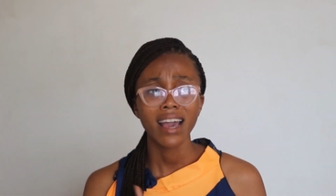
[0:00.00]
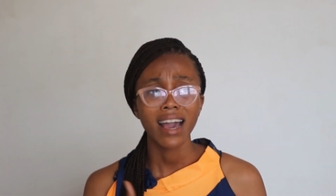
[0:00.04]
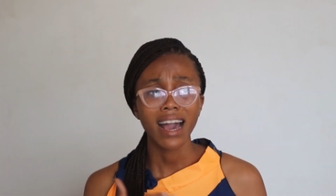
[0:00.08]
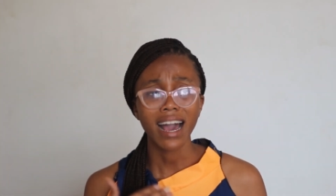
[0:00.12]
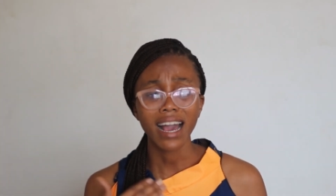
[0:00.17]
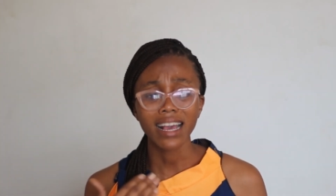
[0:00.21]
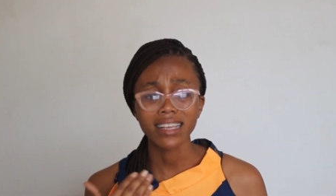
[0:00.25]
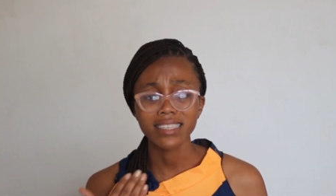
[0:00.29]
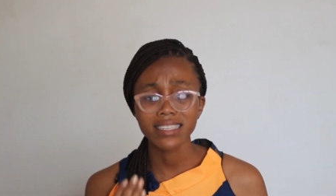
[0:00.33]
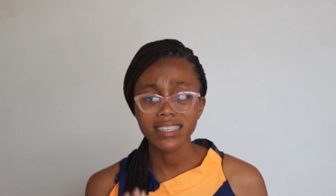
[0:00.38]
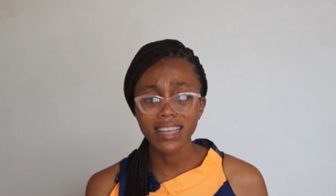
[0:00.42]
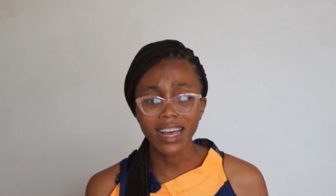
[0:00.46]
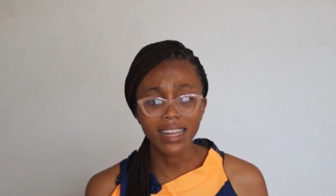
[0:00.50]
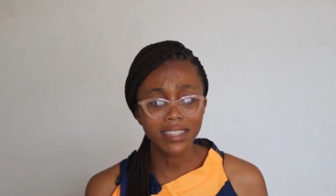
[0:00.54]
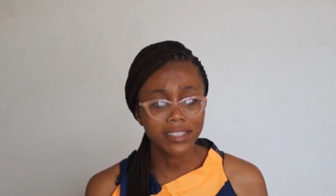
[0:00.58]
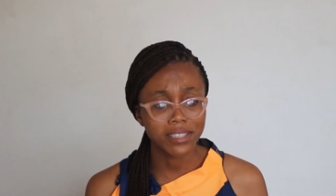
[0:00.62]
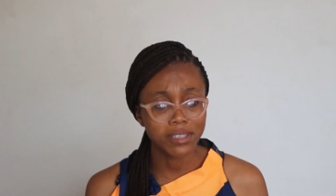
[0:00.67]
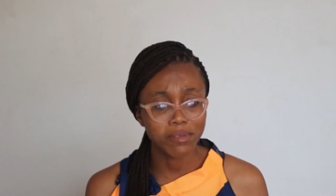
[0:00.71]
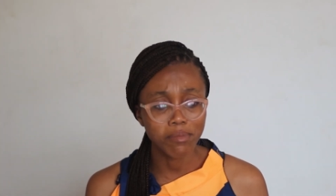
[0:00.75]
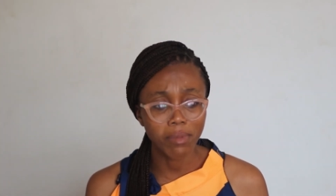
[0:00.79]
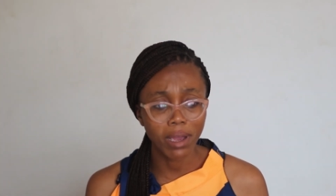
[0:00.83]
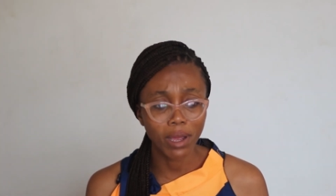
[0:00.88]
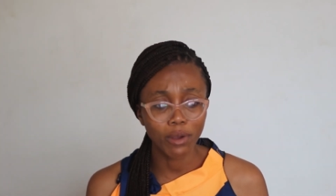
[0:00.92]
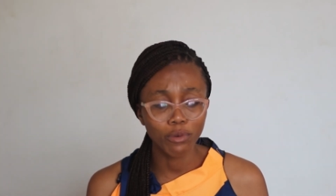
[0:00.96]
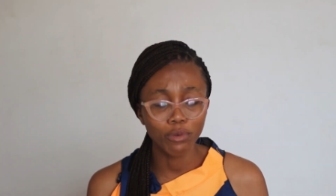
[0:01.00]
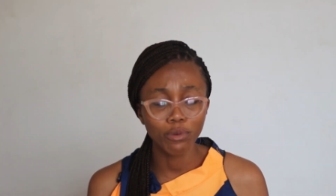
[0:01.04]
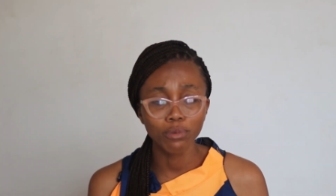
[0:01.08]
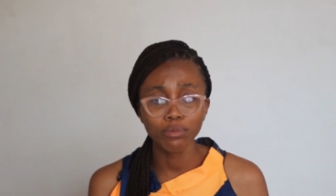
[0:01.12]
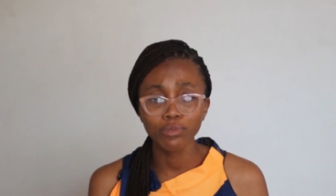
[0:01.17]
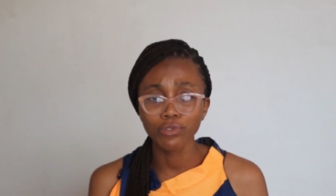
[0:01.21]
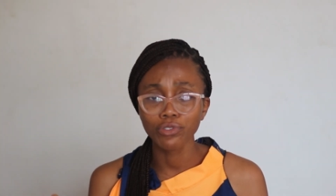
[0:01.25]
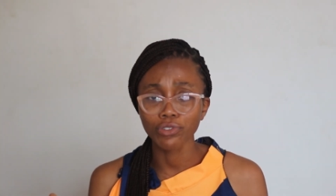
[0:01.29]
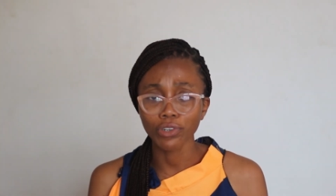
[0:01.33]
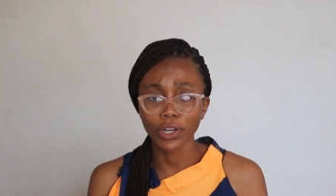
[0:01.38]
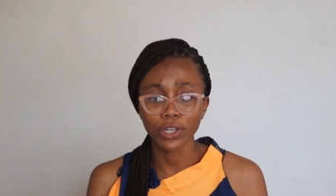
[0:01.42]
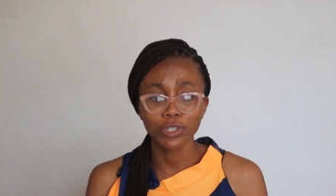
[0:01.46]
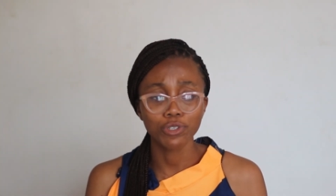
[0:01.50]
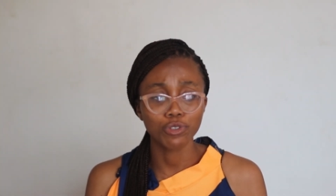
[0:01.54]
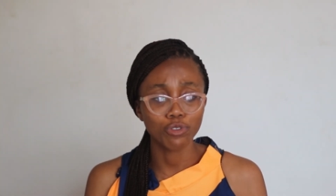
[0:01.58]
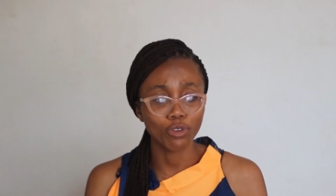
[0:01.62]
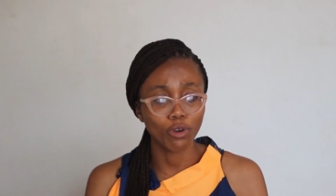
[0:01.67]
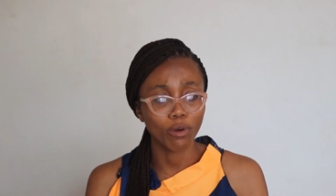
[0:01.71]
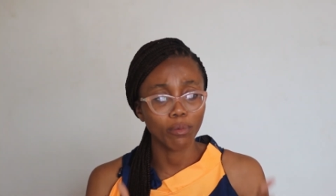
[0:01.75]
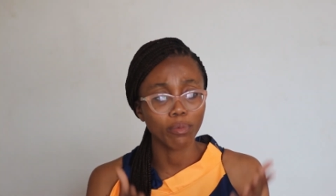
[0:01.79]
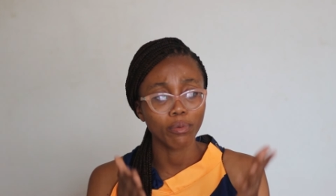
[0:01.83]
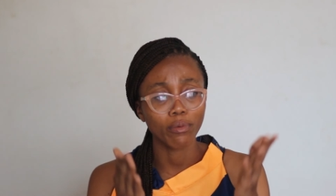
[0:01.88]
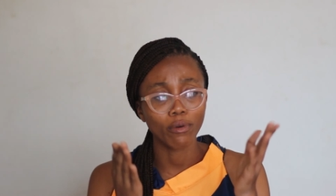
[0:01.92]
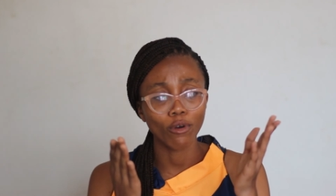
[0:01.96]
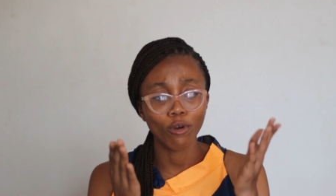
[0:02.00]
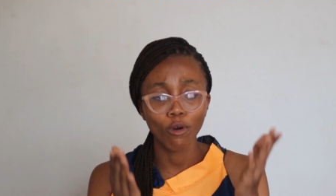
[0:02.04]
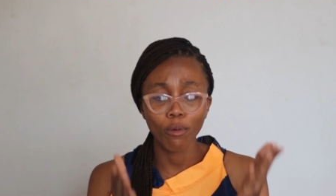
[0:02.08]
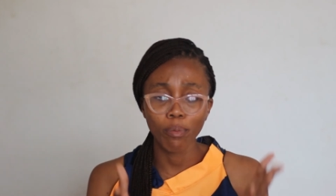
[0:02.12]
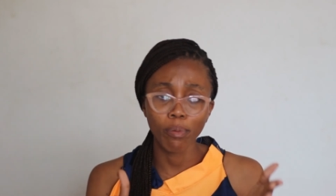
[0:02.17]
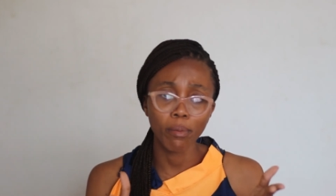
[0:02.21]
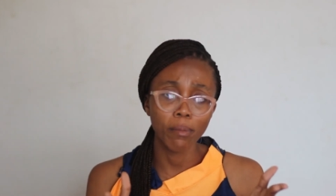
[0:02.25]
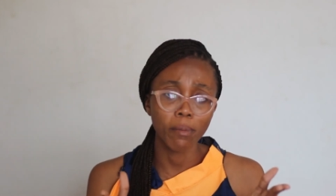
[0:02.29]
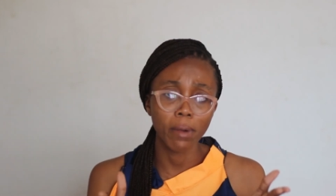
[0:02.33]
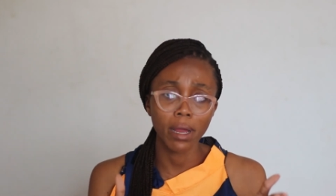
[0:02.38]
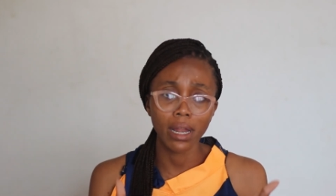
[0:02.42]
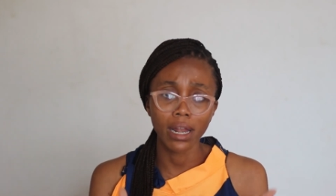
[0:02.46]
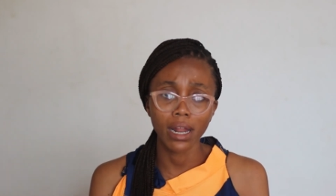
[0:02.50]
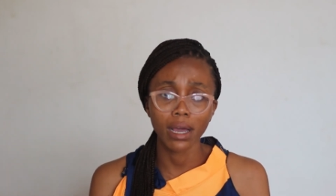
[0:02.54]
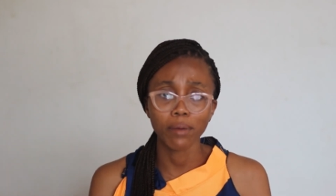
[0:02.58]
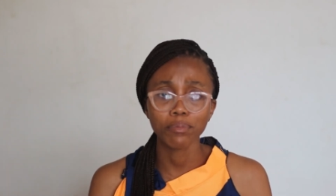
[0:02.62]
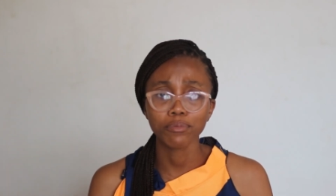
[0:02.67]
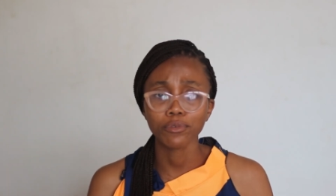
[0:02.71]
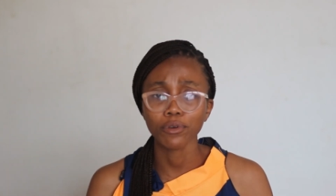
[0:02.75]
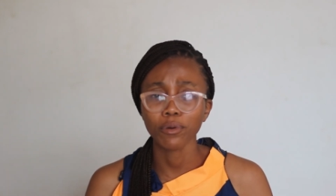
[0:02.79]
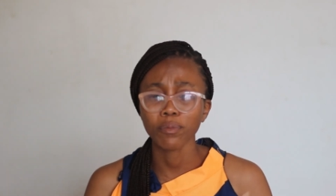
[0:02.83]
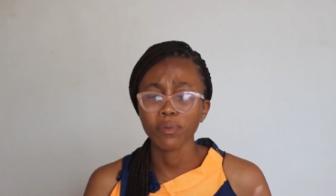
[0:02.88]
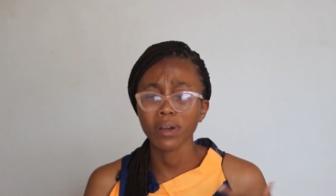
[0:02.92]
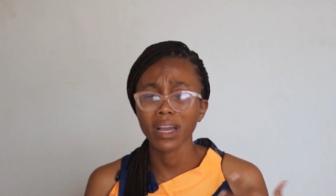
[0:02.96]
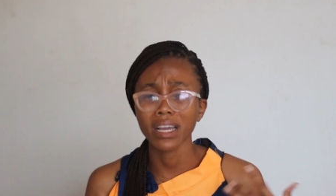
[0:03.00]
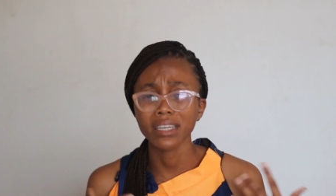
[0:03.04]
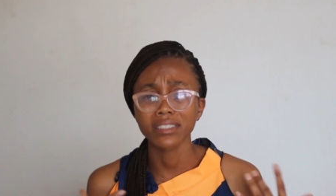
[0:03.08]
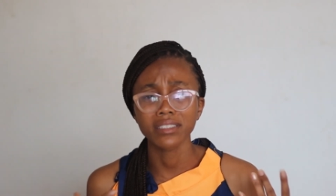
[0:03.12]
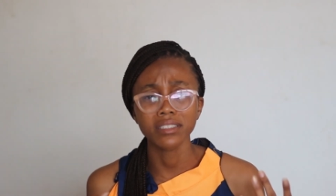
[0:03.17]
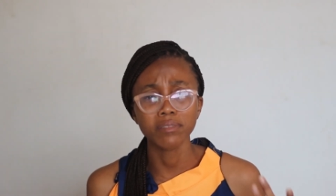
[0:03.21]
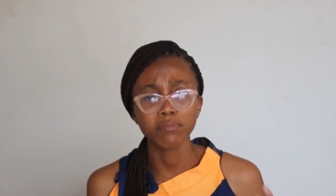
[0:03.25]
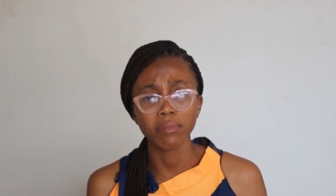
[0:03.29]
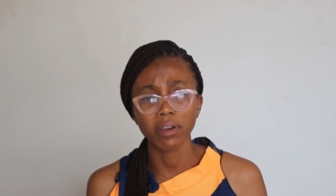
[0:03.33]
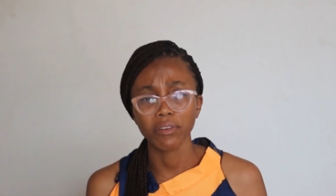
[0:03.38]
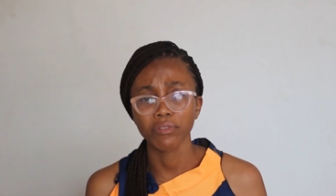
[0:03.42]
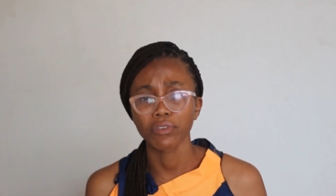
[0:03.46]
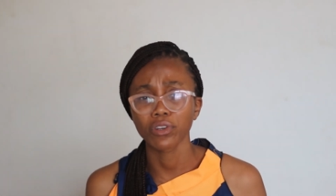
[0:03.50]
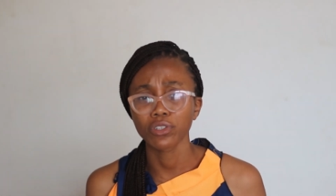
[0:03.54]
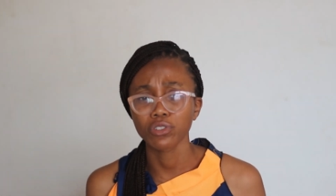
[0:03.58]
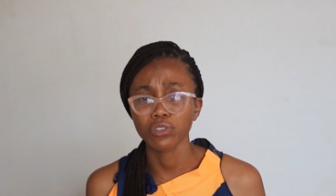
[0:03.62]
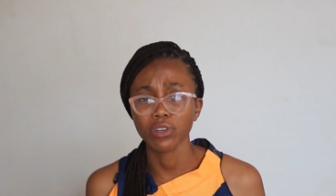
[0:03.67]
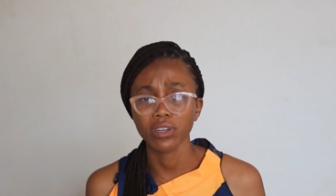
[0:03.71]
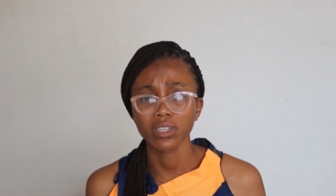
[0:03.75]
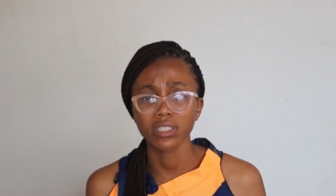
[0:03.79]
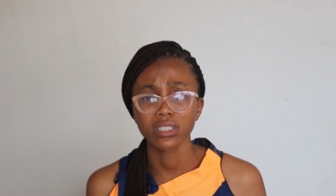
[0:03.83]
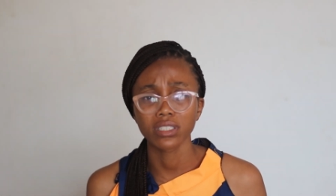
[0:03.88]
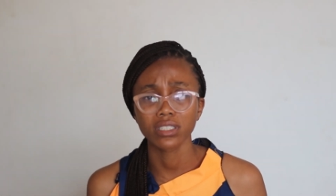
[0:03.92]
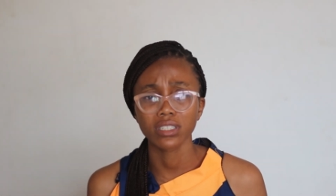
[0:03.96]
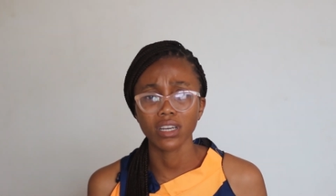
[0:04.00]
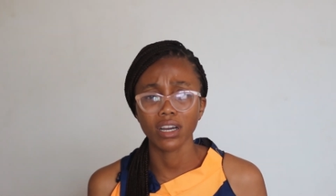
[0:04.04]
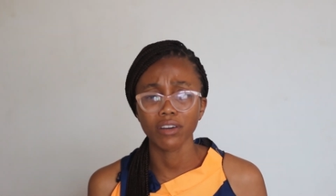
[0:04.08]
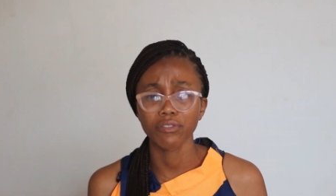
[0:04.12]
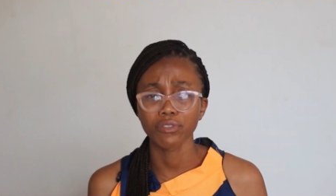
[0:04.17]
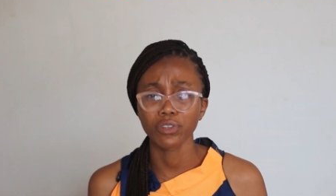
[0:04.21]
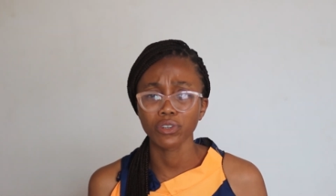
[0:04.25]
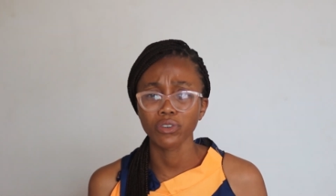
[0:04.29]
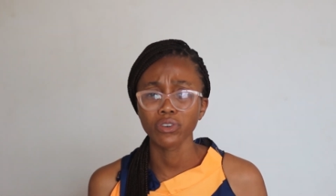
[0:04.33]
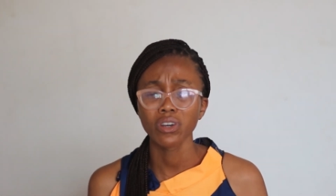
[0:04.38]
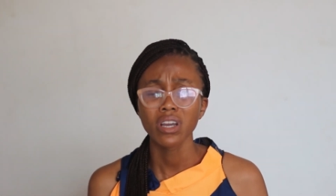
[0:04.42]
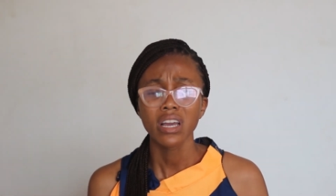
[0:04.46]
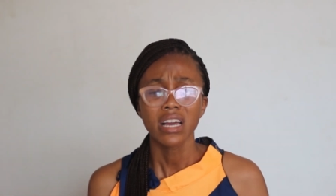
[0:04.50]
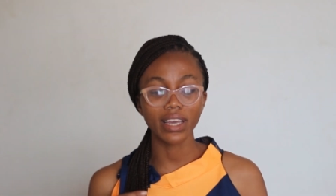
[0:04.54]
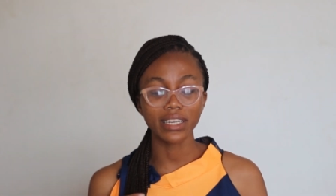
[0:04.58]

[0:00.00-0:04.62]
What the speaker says: I sat in my room, dressed up, opened my laptop. I did my virtual interview.